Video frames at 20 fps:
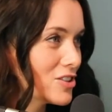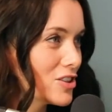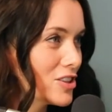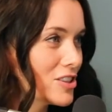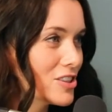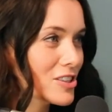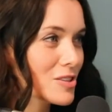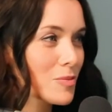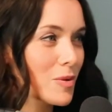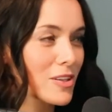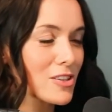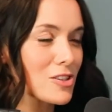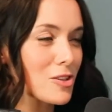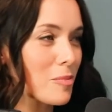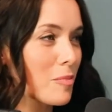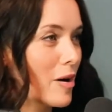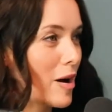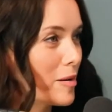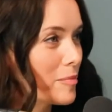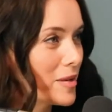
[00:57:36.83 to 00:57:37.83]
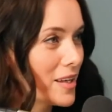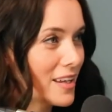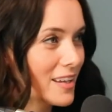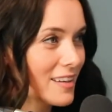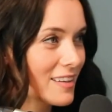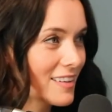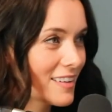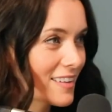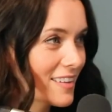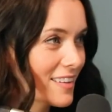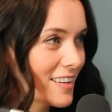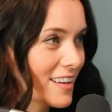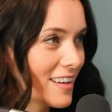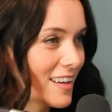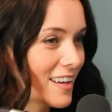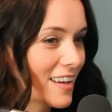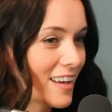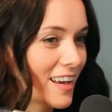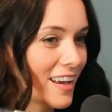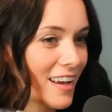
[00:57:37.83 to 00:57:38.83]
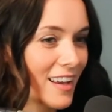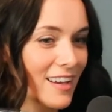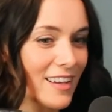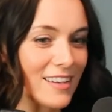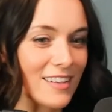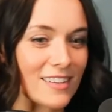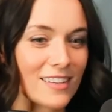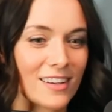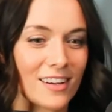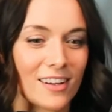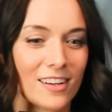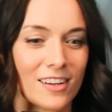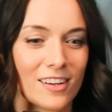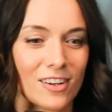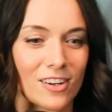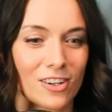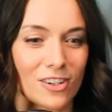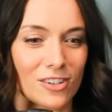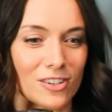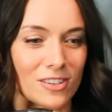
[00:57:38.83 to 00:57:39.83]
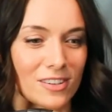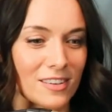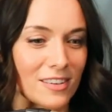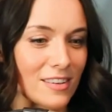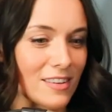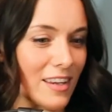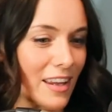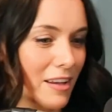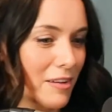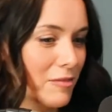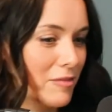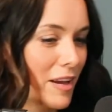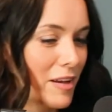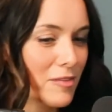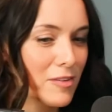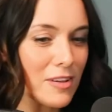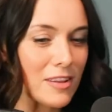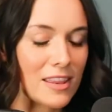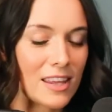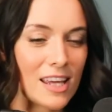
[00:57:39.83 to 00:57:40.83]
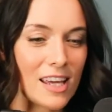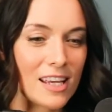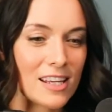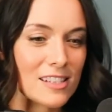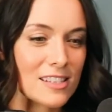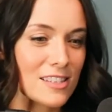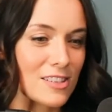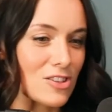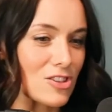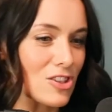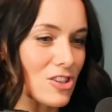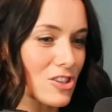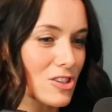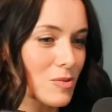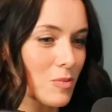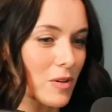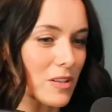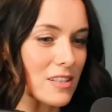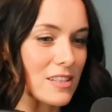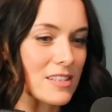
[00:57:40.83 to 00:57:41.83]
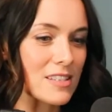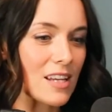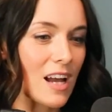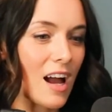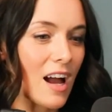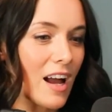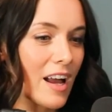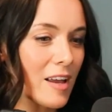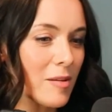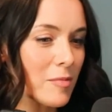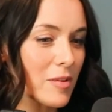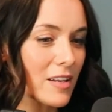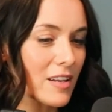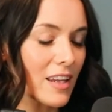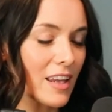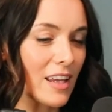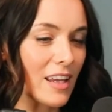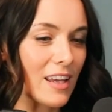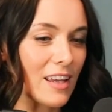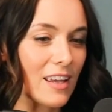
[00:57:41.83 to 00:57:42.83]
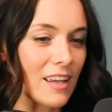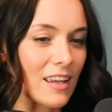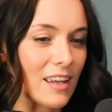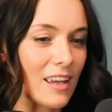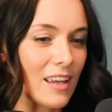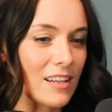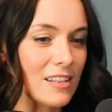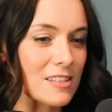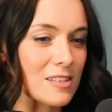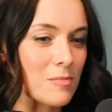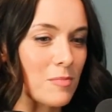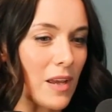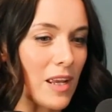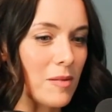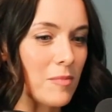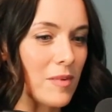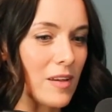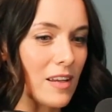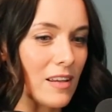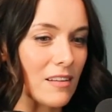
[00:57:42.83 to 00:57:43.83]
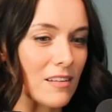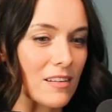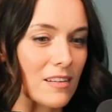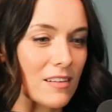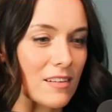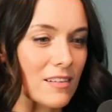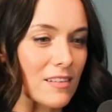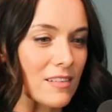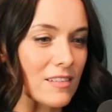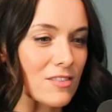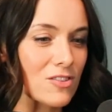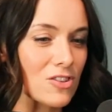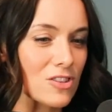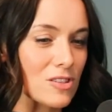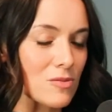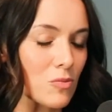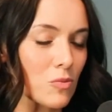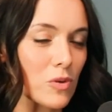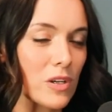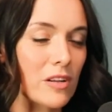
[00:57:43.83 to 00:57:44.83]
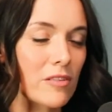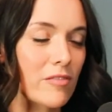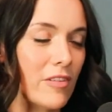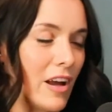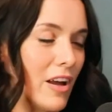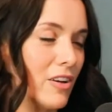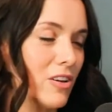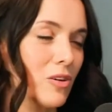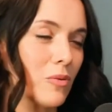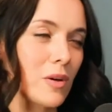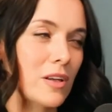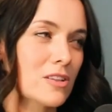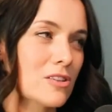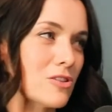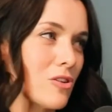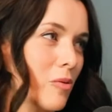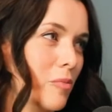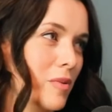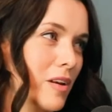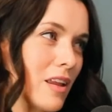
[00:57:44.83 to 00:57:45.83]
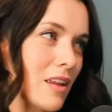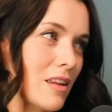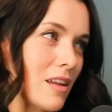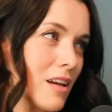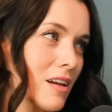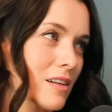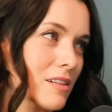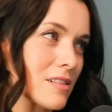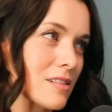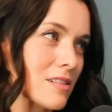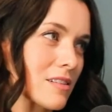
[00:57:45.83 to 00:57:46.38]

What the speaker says: She just wants her mommy and her like favorite things, and she just wants time, and like it's made me just reevaluate so many things.